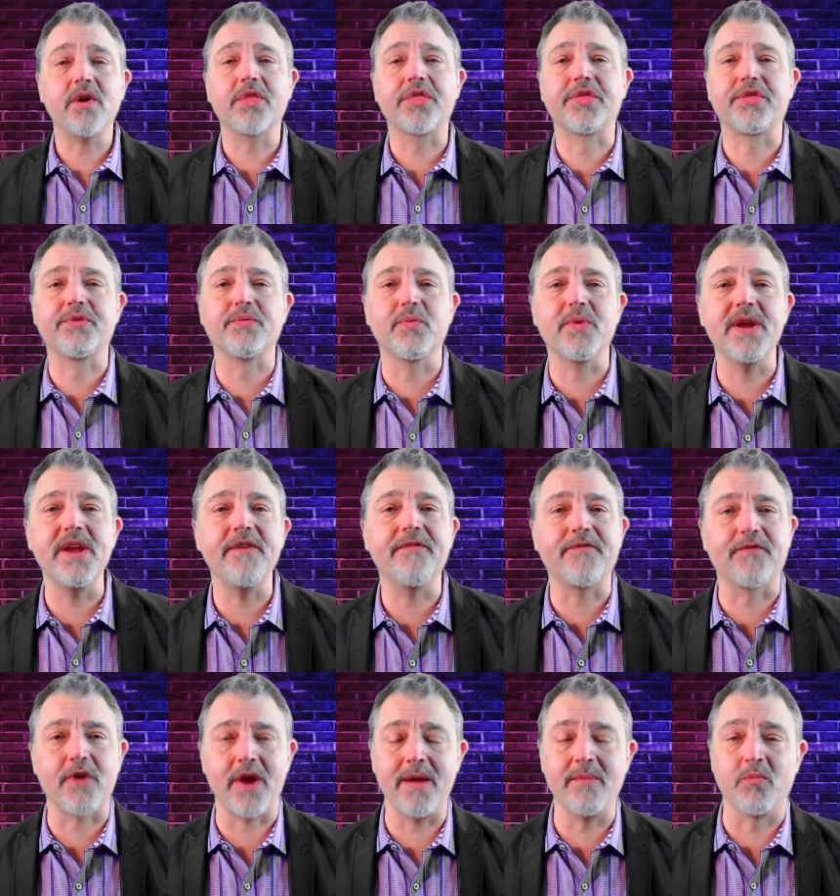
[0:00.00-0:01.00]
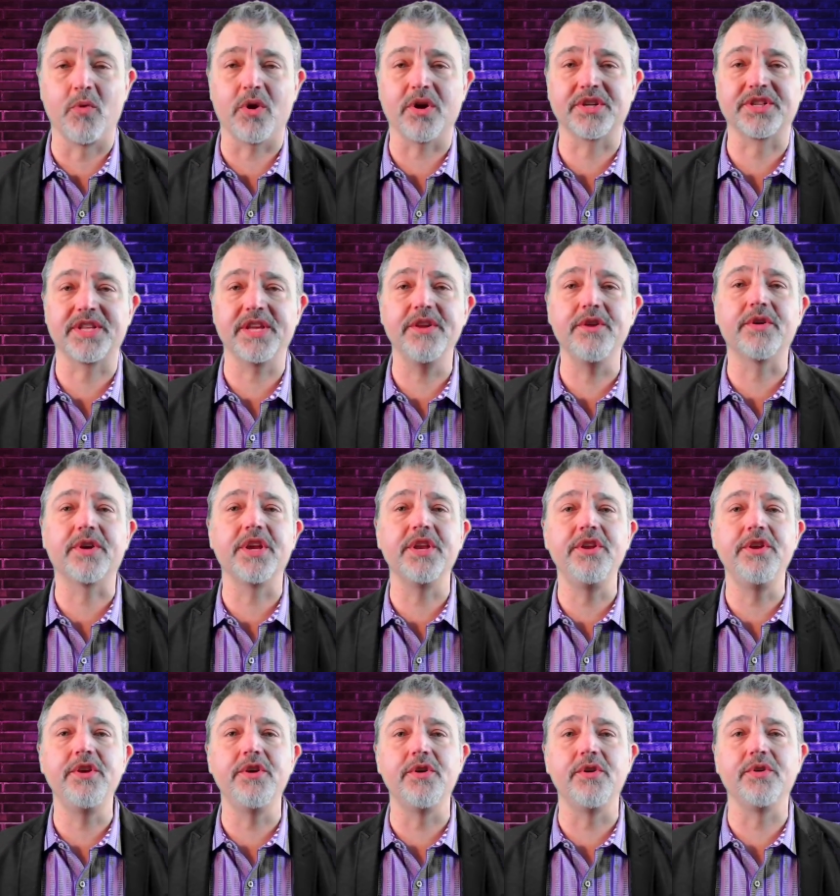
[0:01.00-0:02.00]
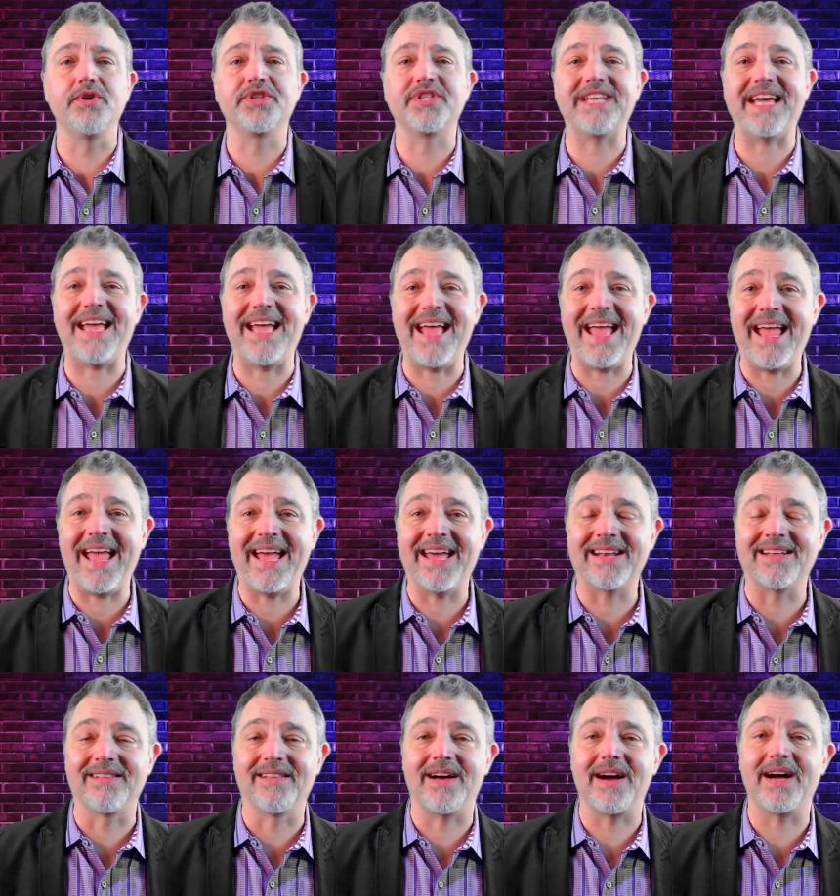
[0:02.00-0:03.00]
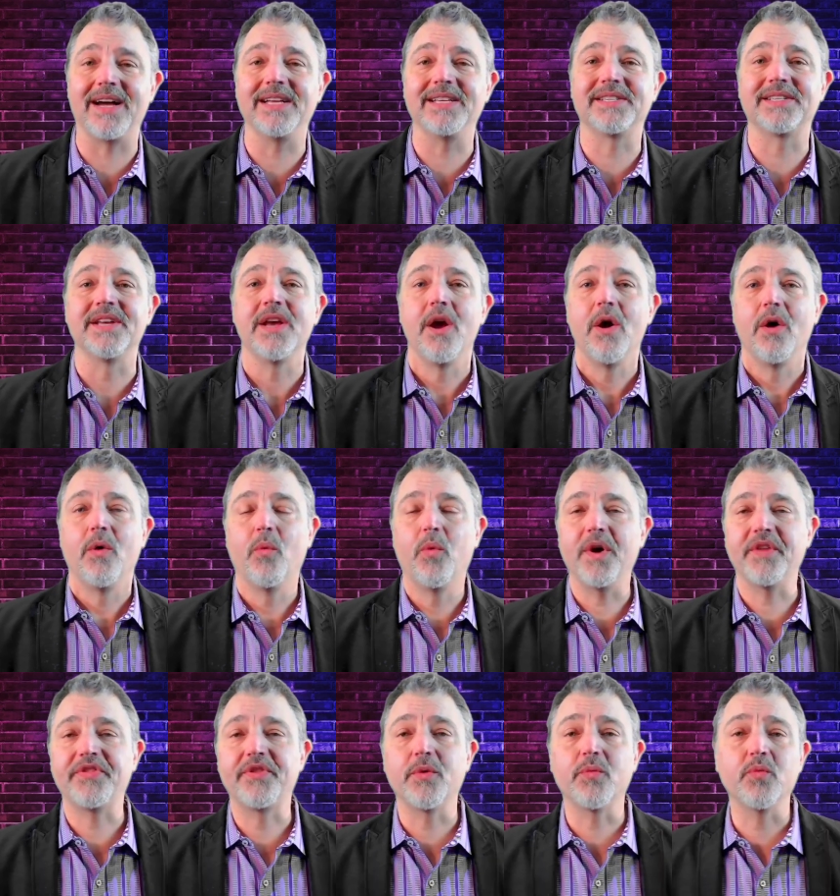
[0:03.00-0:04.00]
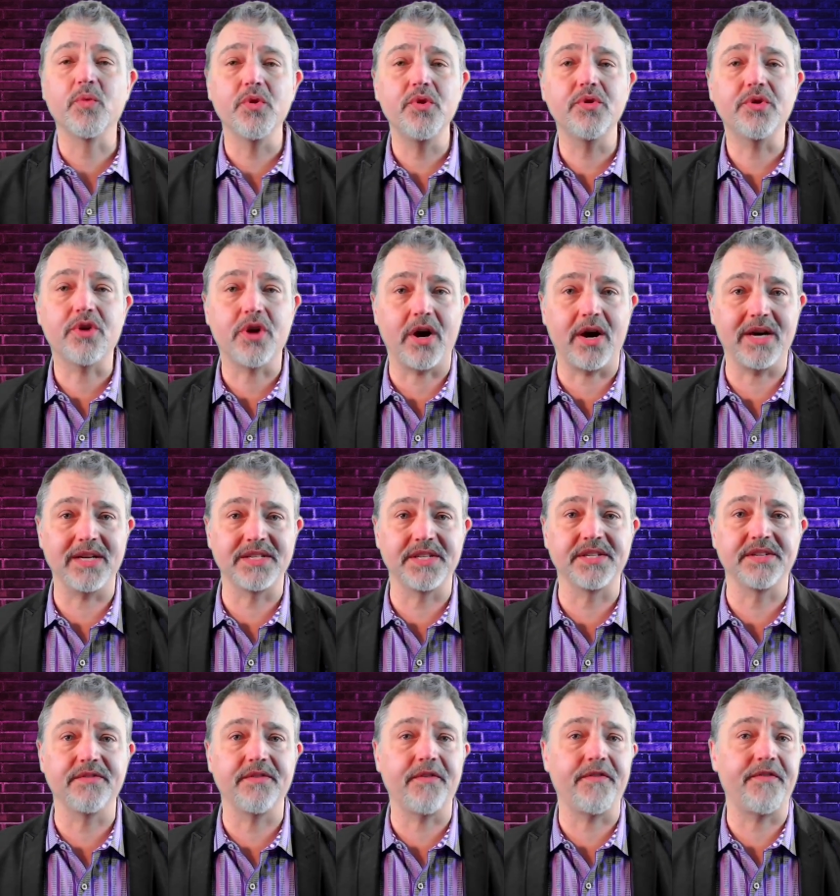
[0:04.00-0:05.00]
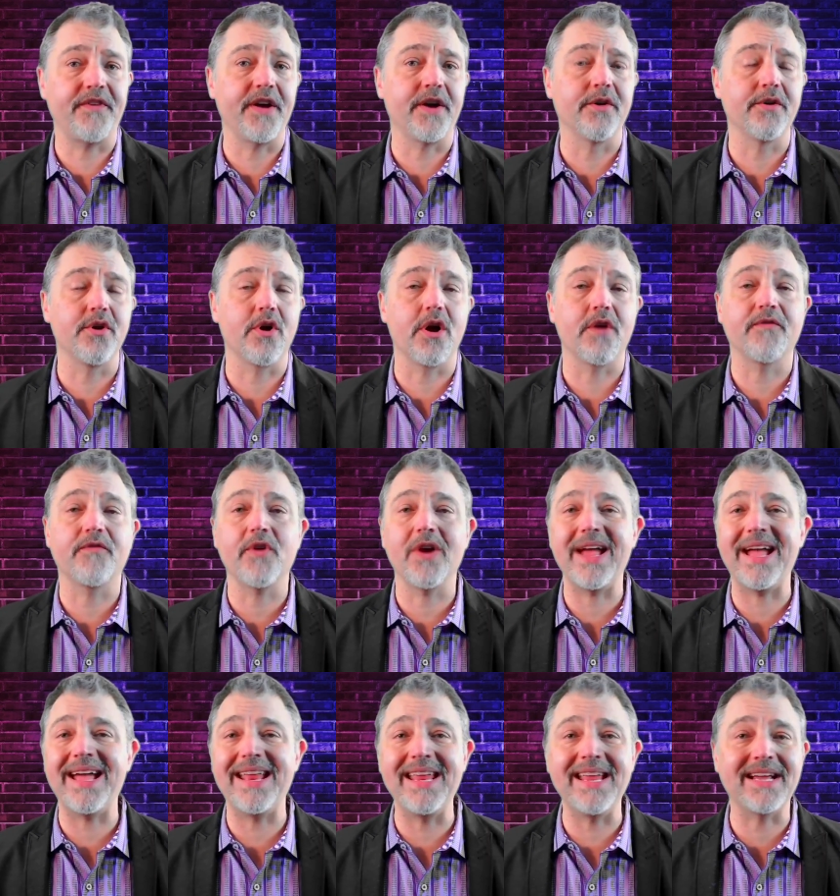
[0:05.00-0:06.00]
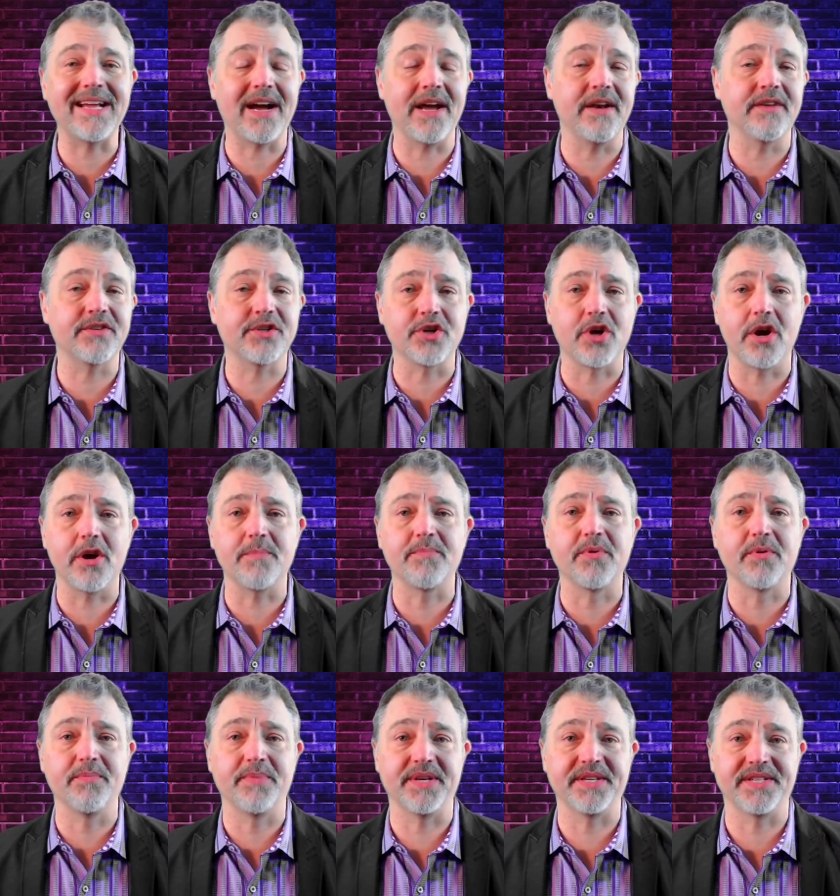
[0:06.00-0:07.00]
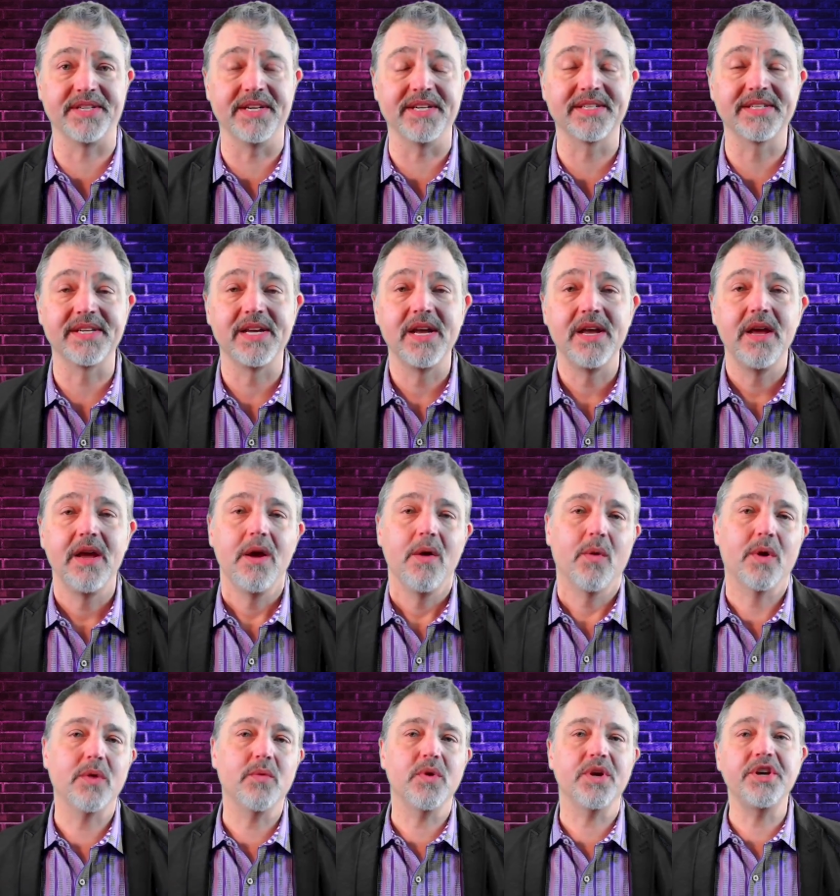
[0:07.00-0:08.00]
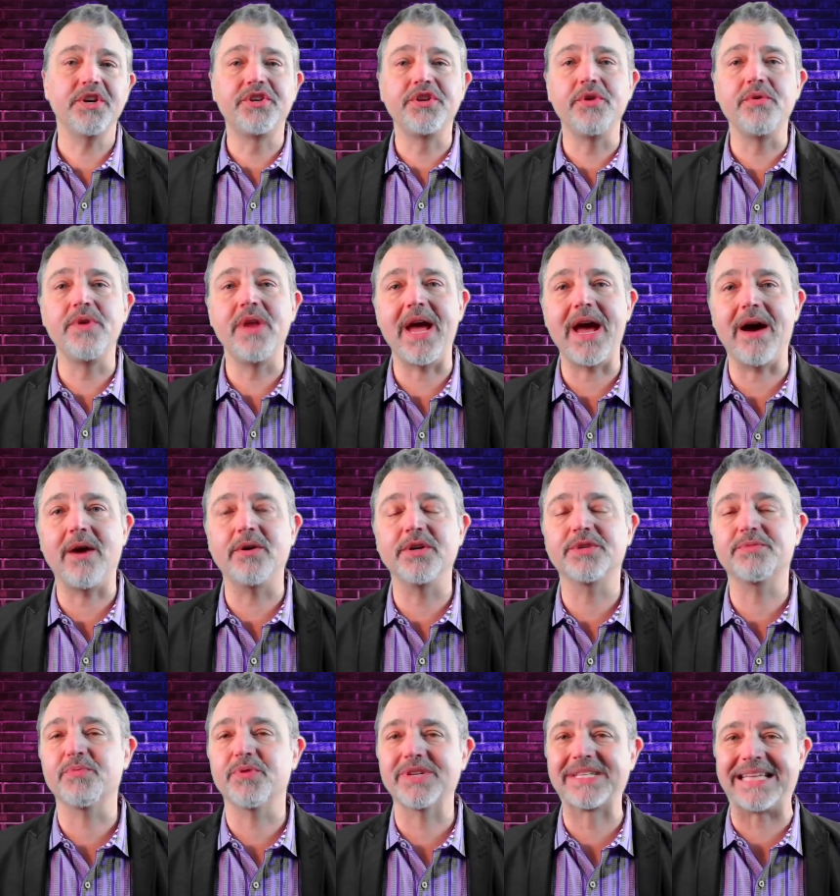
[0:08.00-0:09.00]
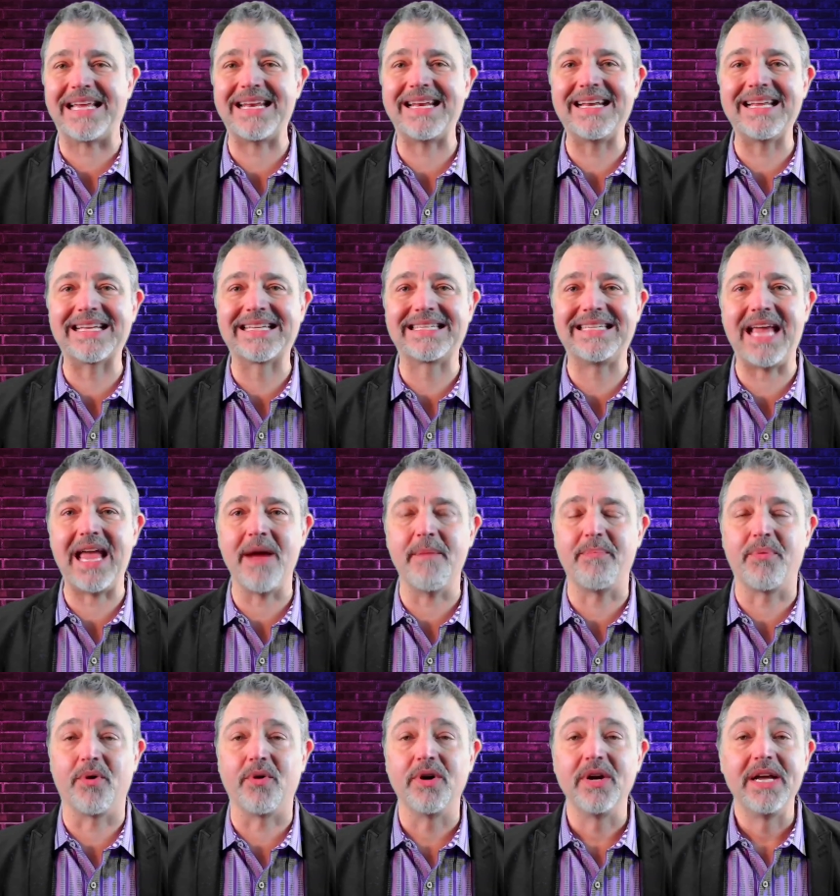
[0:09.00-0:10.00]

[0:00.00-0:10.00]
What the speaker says: 3 frameworks that you can use to analyze what the root causes of a failure are for any kind of startup or business. What I want to do now is present an example.